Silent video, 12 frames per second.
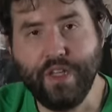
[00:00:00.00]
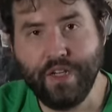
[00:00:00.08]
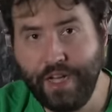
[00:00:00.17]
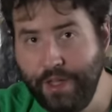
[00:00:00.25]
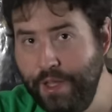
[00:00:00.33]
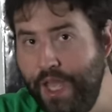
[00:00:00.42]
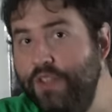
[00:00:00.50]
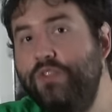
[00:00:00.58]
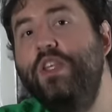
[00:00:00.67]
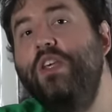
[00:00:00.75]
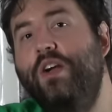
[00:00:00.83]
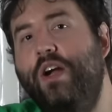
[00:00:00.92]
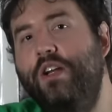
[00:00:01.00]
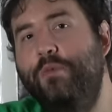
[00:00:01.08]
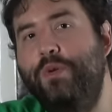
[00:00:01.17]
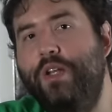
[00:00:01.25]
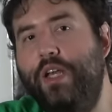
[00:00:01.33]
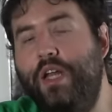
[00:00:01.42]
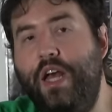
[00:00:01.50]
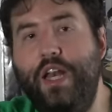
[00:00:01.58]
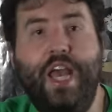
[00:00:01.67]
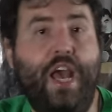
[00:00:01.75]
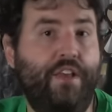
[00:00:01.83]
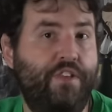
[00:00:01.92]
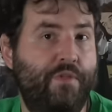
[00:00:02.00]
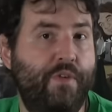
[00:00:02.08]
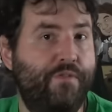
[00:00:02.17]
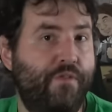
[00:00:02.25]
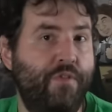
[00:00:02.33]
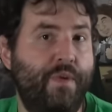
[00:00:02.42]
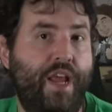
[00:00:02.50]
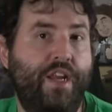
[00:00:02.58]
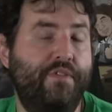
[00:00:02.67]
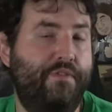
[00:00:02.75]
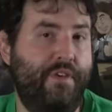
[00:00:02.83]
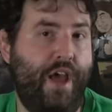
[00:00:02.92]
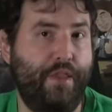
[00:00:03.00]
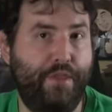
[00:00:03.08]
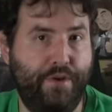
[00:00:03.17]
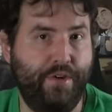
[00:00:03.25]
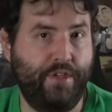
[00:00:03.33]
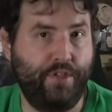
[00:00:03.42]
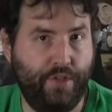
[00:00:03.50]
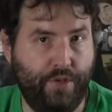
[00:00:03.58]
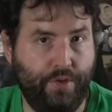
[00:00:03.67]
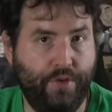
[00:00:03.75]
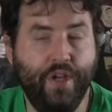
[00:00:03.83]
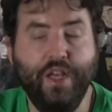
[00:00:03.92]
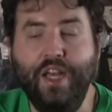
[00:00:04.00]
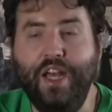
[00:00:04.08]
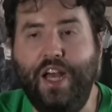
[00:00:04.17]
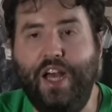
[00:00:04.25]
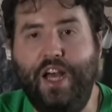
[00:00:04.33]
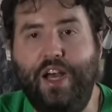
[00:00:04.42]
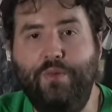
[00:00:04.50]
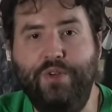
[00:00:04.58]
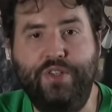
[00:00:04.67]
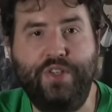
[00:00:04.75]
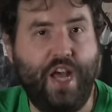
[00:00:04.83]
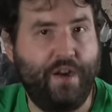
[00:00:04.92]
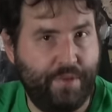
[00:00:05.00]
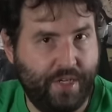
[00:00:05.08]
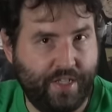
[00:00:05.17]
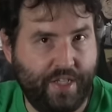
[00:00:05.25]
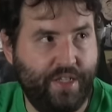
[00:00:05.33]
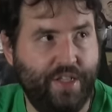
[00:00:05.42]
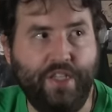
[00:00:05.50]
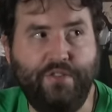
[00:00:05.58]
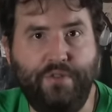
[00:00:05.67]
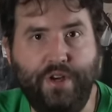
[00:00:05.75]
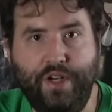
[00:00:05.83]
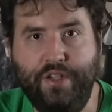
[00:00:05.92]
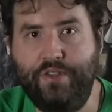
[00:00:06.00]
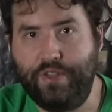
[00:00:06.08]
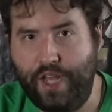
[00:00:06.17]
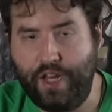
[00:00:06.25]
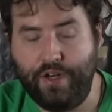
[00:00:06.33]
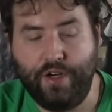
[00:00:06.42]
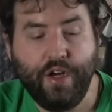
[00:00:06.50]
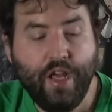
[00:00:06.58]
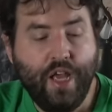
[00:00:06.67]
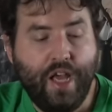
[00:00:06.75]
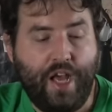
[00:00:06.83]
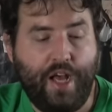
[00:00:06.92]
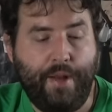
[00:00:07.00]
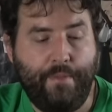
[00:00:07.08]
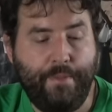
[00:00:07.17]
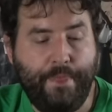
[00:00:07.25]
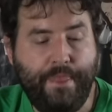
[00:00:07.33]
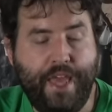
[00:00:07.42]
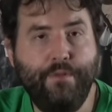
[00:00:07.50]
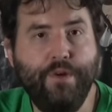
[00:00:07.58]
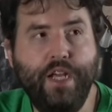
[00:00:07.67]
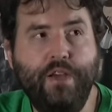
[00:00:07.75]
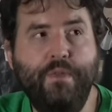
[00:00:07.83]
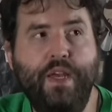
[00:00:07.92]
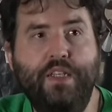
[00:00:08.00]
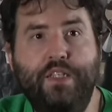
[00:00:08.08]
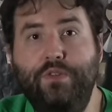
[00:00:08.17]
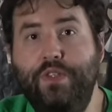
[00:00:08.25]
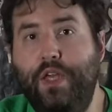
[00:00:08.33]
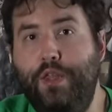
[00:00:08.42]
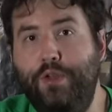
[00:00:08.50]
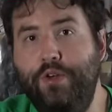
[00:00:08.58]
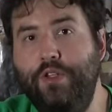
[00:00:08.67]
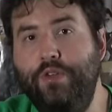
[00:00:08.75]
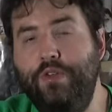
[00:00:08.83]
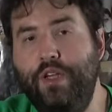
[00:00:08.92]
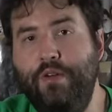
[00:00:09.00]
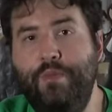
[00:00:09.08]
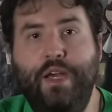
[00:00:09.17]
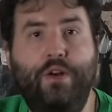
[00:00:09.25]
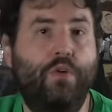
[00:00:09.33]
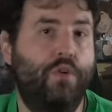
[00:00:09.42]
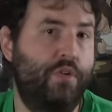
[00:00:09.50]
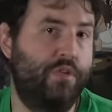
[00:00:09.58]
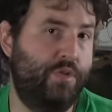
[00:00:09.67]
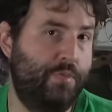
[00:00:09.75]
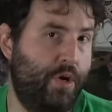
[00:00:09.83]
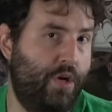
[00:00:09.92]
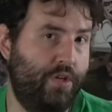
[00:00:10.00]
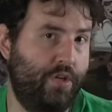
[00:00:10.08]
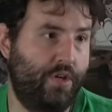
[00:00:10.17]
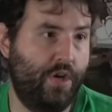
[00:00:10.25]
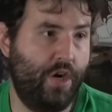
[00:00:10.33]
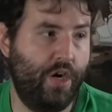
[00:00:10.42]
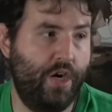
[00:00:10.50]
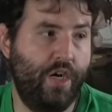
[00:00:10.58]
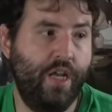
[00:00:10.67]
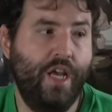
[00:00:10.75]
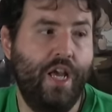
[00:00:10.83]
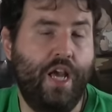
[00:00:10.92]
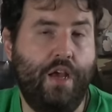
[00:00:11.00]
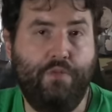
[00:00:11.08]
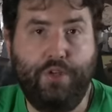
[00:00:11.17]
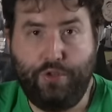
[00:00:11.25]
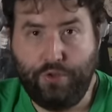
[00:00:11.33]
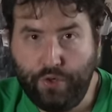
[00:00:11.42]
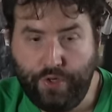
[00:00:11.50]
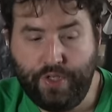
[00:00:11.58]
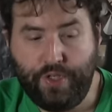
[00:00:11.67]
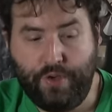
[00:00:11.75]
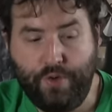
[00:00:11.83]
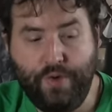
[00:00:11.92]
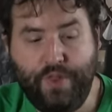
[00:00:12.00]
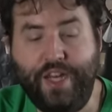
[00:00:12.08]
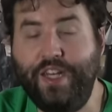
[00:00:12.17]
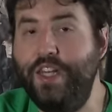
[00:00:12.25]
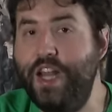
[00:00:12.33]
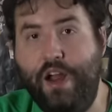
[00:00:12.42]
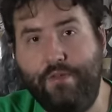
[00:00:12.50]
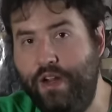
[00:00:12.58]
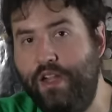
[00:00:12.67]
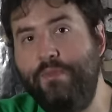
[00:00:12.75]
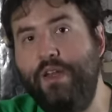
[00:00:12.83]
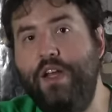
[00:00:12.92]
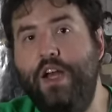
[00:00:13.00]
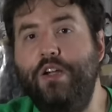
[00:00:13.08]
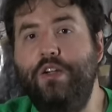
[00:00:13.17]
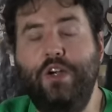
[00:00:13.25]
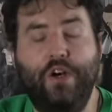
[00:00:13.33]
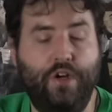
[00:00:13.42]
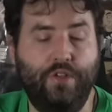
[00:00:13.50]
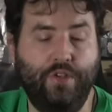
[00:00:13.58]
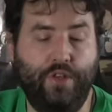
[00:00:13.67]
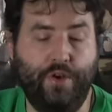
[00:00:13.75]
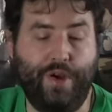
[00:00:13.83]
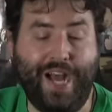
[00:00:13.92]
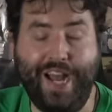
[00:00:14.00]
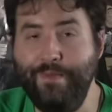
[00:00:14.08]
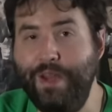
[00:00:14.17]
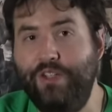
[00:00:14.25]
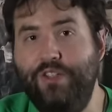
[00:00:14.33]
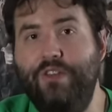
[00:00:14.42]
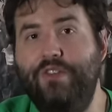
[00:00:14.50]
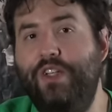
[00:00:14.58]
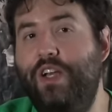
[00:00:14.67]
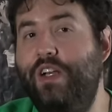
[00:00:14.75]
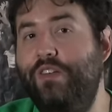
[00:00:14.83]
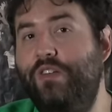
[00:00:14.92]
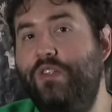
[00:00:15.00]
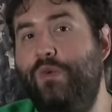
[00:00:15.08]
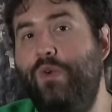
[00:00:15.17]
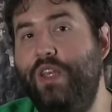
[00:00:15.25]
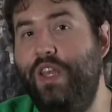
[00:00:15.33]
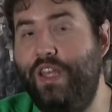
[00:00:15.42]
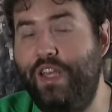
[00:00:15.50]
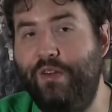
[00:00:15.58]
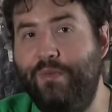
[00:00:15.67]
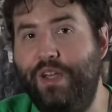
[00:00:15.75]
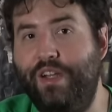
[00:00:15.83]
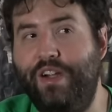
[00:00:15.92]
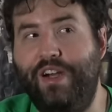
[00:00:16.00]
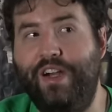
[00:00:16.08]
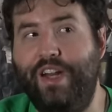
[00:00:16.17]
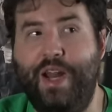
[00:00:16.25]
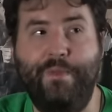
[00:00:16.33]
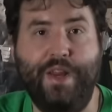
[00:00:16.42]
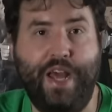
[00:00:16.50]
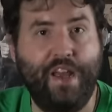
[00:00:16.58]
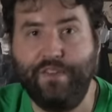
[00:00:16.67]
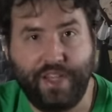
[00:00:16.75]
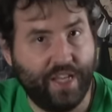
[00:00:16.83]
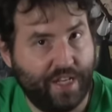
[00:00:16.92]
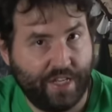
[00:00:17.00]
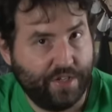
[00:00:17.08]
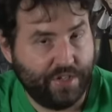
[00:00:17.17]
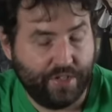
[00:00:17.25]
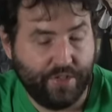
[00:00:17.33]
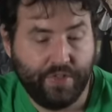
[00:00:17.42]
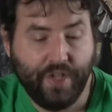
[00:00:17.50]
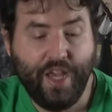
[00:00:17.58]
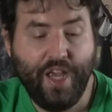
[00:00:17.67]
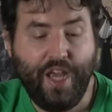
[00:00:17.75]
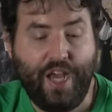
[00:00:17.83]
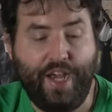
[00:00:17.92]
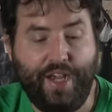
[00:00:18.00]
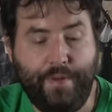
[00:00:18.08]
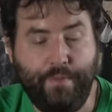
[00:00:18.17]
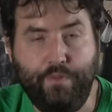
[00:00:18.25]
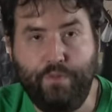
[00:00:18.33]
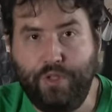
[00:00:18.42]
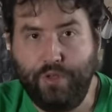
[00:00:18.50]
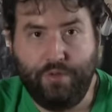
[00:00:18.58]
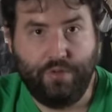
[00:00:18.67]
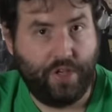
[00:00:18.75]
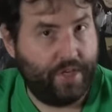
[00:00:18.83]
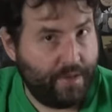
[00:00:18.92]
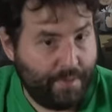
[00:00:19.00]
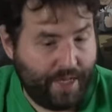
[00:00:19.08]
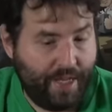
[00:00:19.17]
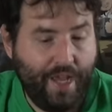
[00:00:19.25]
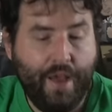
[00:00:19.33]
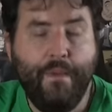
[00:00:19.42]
Now the S D card you're putting it on has to be formatted to FAT thirty-two. Uh, which is not a big deal. That's very standard. Um, they recommend using a thirty-two gigabyte or smaller card, which you could do. They did not recommend higher cards, although I'm actually using a one hundred twenty-eight gigabyte card and I'm not having any issues. Um, so lucky me.